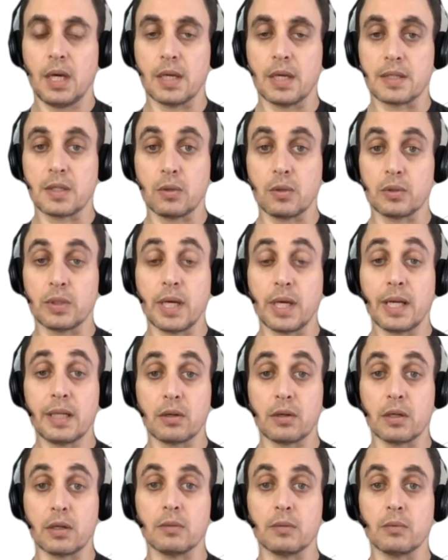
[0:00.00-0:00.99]
So the
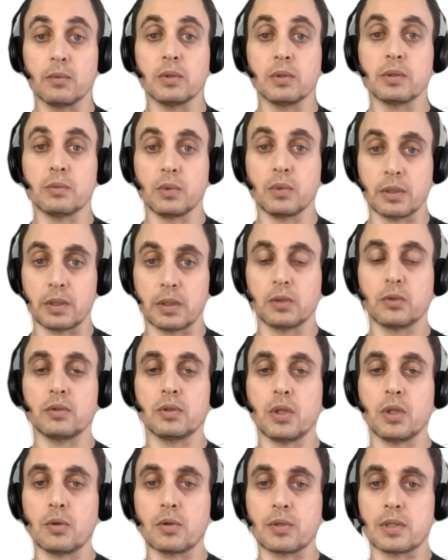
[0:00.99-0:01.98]
header will include
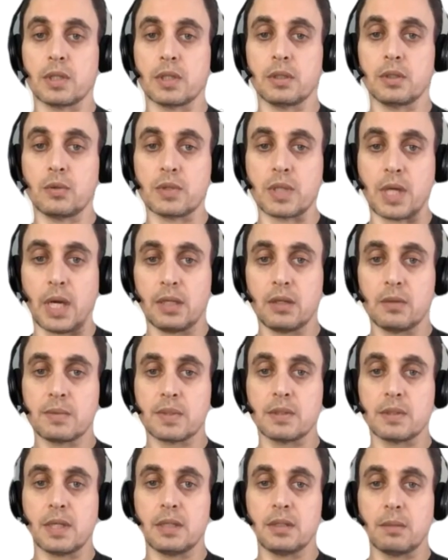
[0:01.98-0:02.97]
those items,
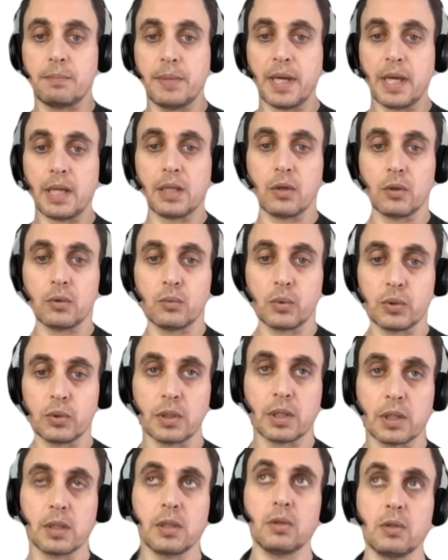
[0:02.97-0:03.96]
and then the payload would
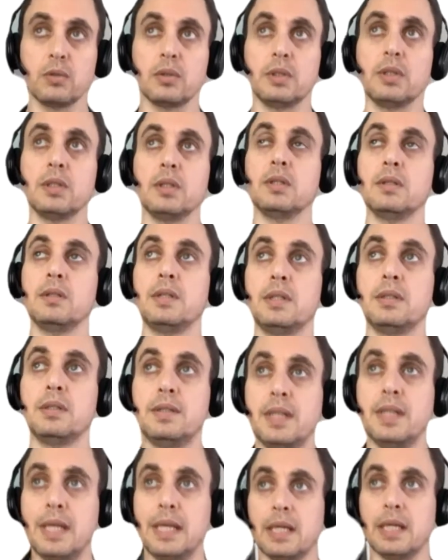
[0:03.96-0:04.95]
include the
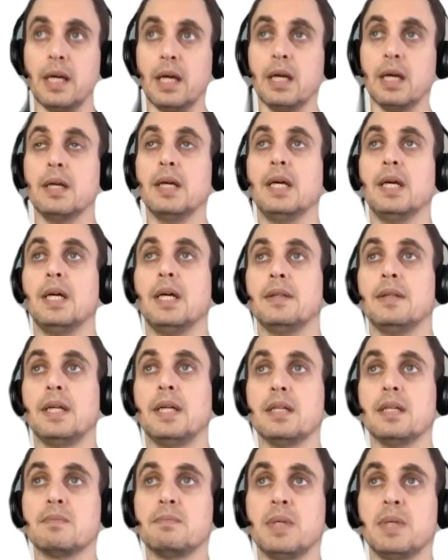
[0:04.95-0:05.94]
data that
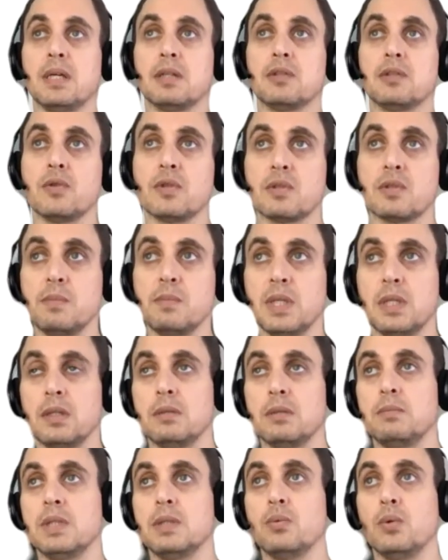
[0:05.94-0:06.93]
is being
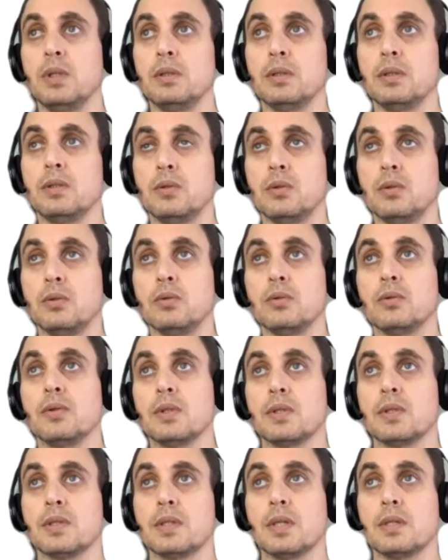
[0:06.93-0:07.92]
transmitted between the two
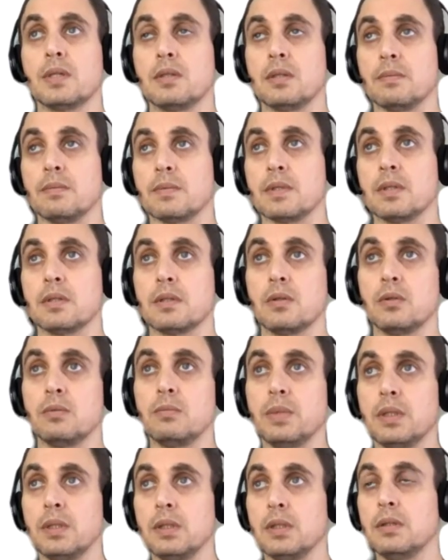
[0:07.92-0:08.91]
systems. It could
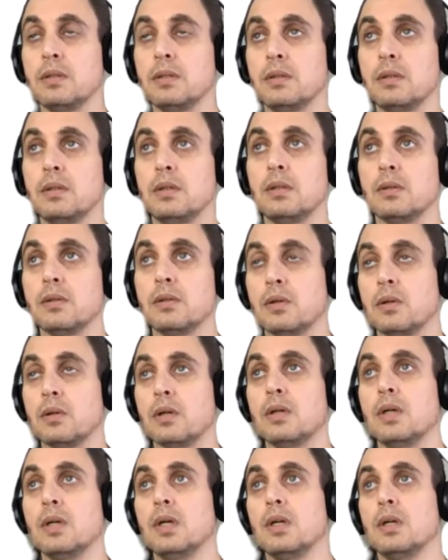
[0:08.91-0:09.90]
be,
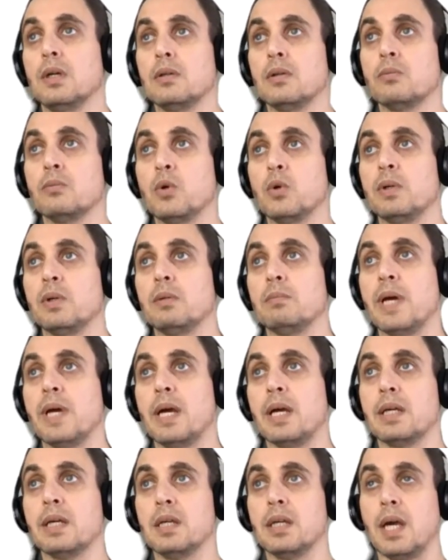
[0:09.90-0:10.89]
your mobile
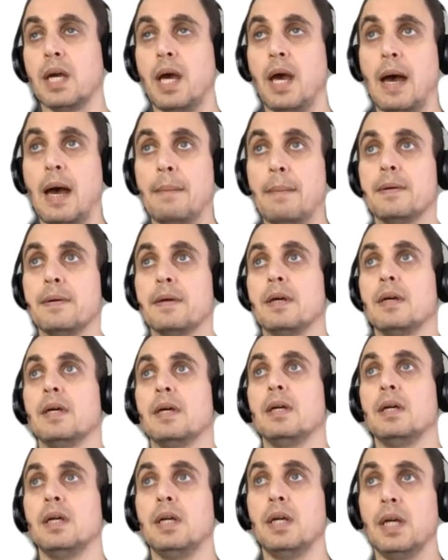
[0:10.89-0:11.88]
banking app
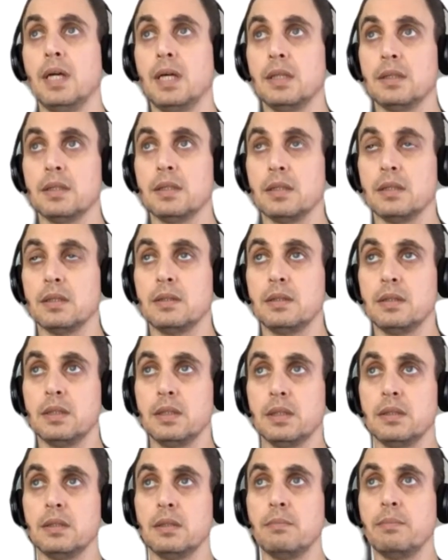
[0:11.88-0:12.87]
and
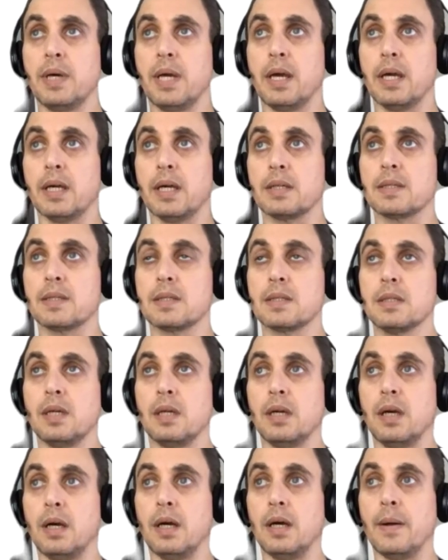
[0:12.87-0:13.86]
the bank's
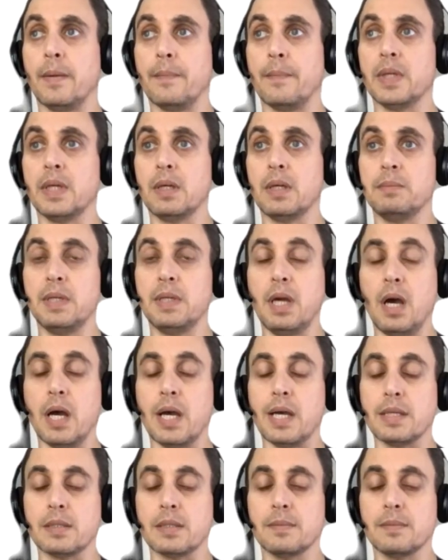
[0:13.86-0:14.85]
APIs.